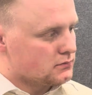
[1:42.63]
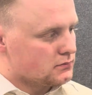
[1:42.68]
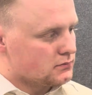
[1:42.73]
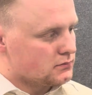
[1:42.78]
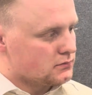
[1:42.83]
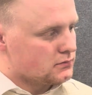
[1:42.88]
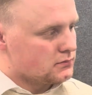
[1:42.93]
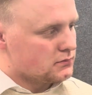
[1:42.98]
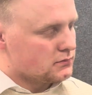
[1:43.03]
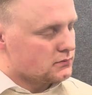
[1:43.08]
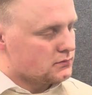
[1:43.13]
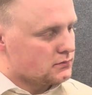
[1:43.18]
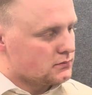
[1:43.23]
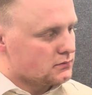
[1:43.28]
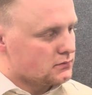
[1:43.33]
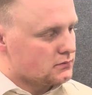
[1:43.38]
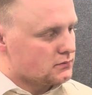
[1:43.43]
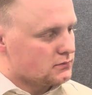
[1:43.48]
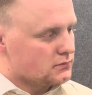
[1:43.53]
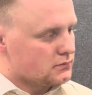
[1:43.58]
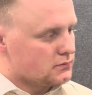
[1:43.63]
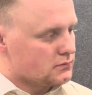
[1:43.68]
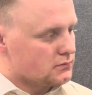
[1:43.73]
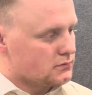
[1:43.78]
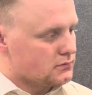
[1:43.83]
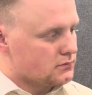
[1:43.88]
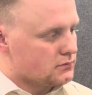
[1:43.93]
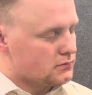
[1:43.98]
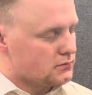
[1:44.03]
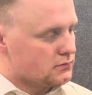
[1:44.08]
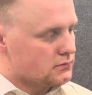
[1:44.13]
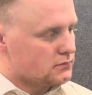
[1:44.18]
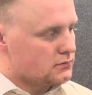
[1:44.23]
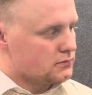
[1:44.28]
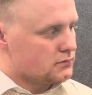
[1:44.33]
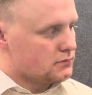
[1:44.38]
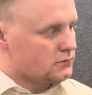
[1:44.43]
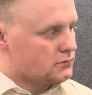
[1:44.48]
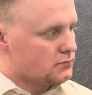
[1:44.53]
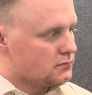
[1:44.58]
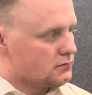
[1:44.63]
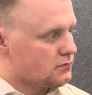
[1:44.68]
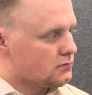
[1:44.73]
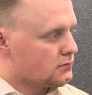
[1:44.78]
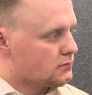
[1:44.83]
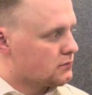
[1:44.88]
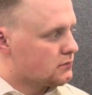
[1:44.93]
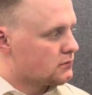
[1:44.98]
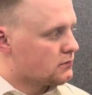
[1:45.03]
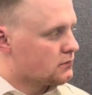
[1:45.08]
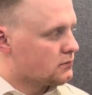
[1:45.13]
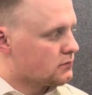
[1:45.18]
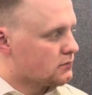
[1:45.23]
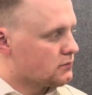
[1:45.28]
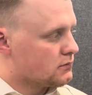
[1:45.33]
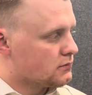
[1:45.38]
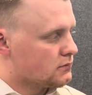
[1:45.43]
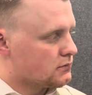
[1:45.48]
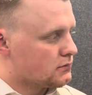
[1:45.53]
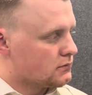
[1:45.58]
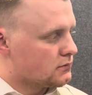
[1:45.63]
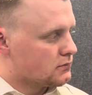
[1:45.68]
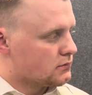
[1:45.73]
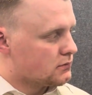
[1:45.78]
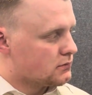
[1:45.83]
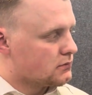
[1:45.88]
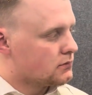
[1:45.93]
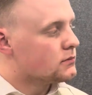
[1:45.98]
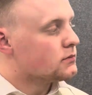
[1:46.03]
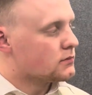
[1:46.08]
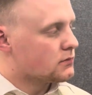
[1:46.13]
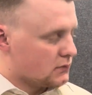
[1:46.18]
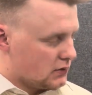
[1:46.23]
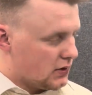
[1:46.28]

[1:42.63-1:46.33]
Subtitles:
[no speech]